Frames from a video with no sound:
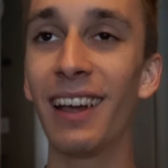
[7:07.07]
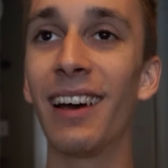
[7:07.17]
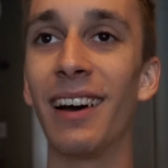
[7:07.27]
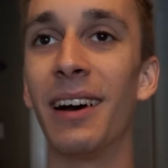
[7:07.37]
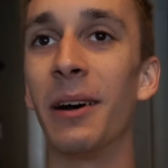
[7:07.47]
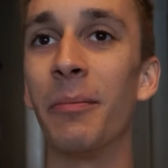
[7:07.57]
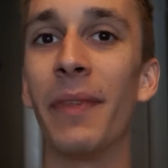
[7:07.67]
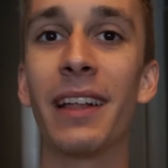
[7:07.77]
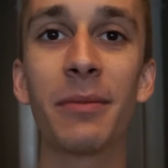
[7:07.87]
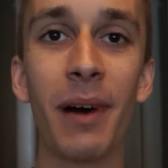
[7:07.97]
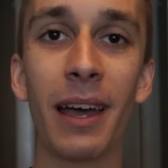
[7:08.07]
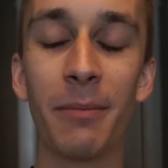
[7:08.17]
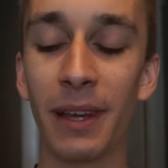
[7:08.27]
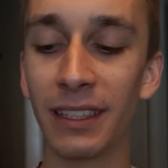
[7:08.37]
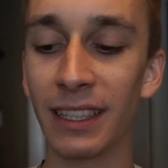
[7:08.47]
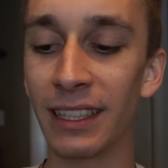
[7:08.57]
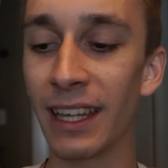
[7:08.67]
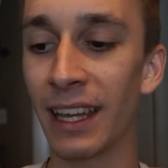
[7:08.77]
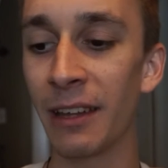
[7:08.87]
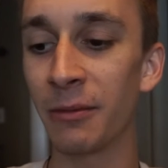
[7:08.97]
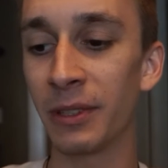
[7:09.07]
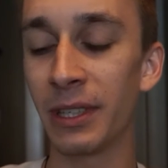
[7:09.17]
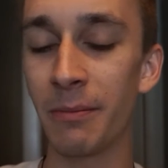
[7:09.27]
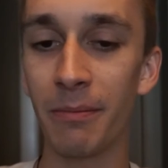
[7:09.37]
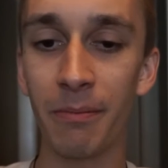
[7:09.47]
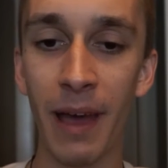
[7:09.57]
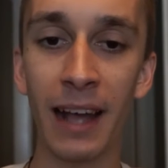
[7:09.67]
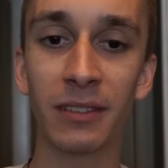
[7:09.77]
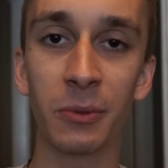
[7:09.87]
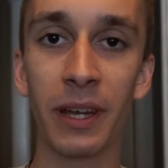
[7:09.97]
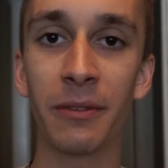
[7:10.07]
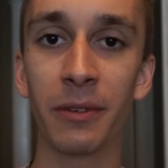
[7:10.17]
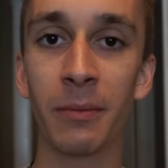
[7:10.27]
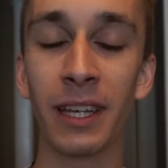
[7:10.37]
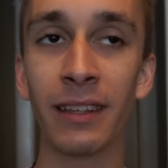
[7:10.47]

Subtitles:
That's my opinion, and I've really backed away from it,